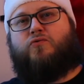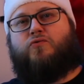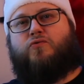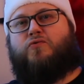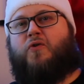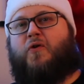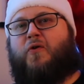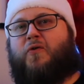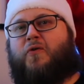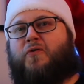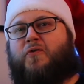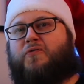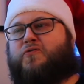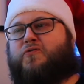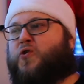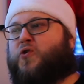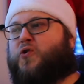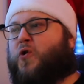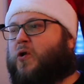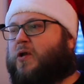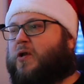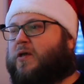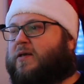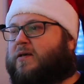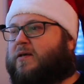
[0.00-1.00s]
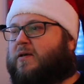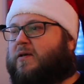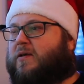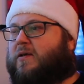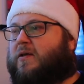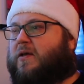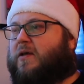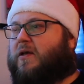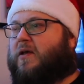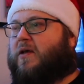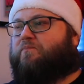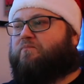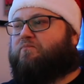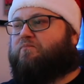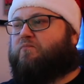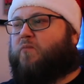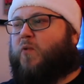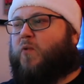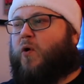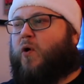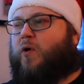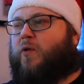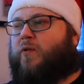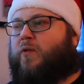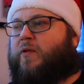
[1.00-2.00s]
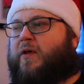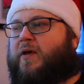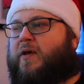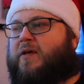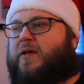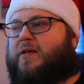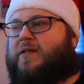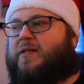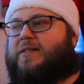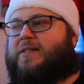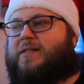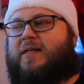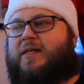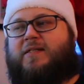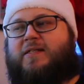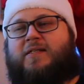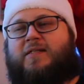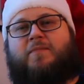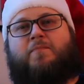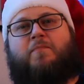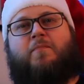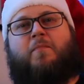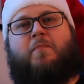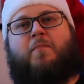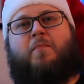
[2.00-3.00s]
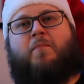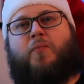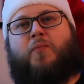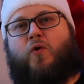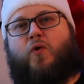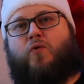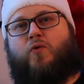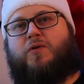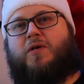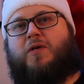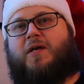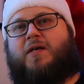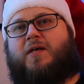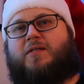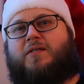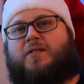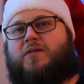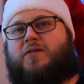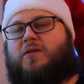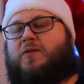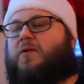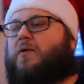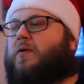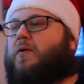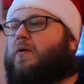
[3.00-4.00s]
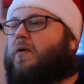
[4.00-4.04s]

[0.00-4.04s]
on trolling on the Schism broadcast.